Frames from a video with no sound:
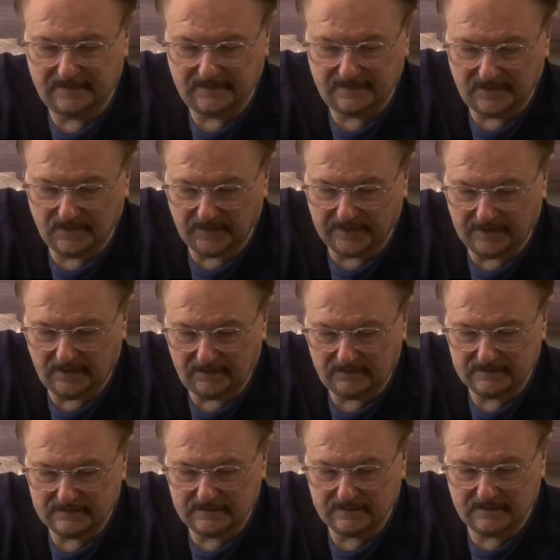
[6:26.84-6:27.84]
Here we go.
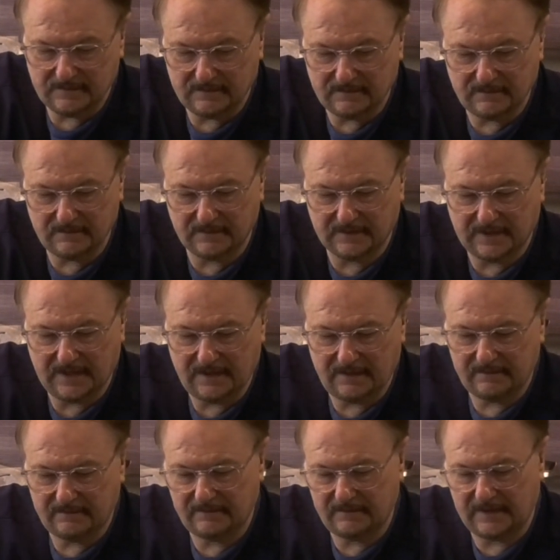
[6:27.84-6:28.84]
Okay.
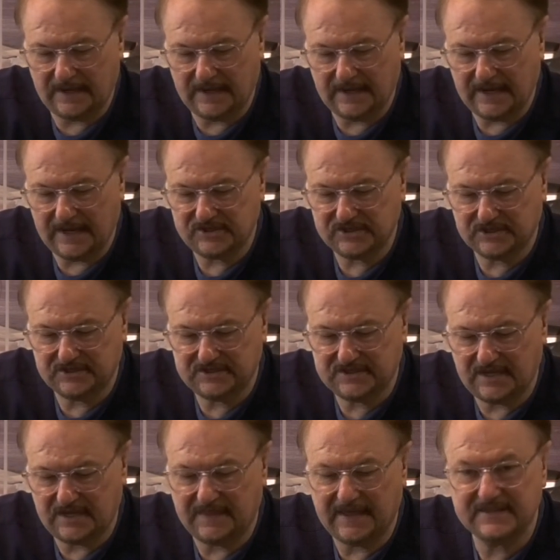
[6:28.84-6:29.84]
And as you can
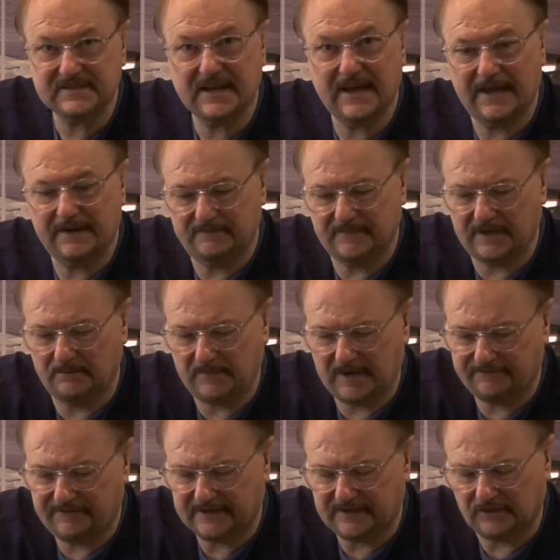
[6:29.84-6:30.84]
see, that's got, uh, matter
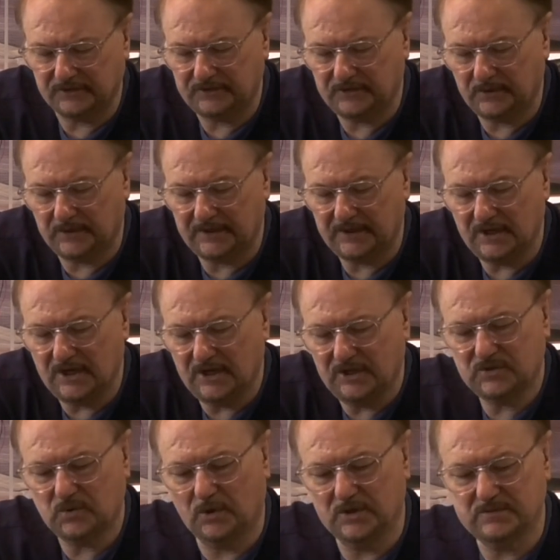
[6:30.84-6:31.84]
of fact, I'll do it
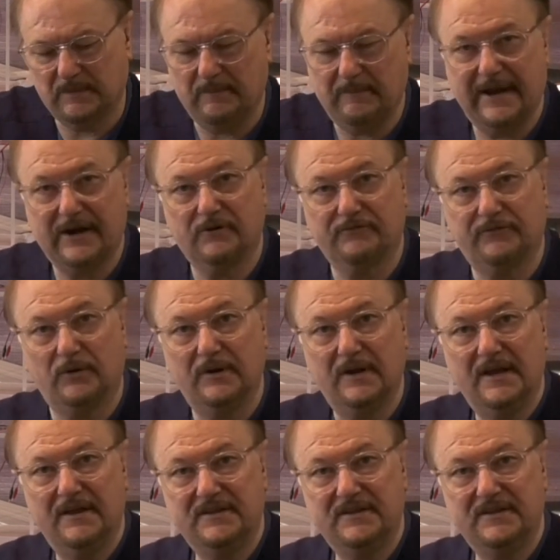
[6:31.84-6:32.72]
towards my microphone.